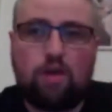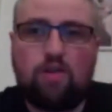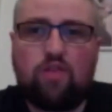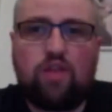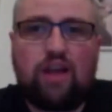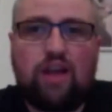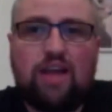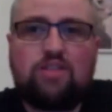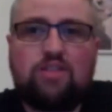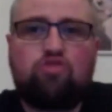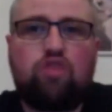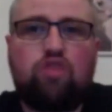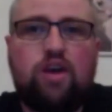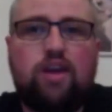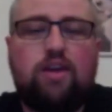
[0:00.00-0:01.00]
Damien Brown, I
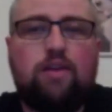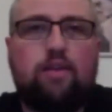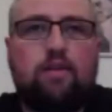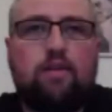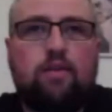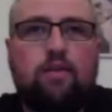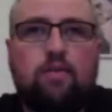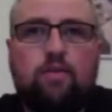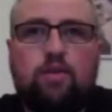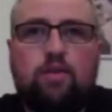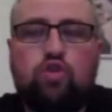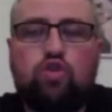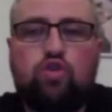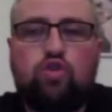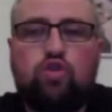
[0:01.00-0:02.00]
think, has to try and
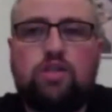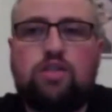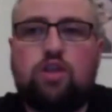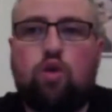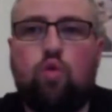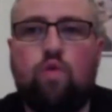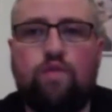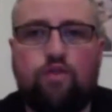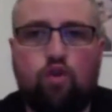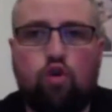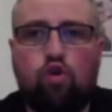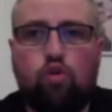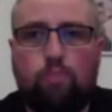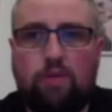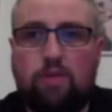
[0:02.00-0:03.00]
just
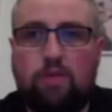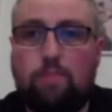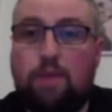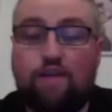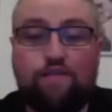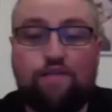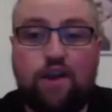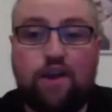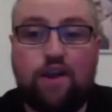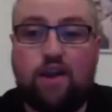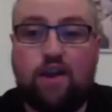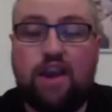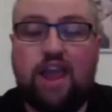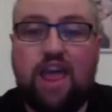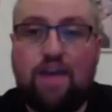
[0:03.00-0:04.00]
overall be the
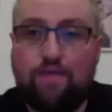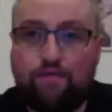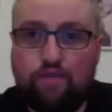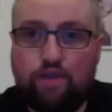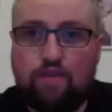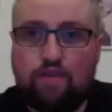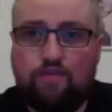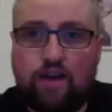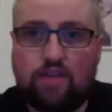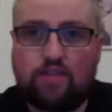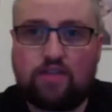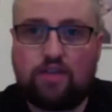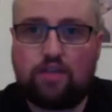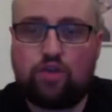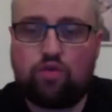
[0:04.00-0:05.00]
better fighter in
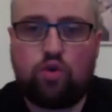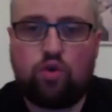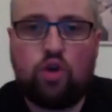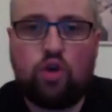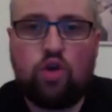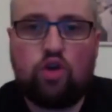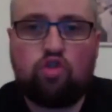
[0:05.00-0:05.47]
every facet.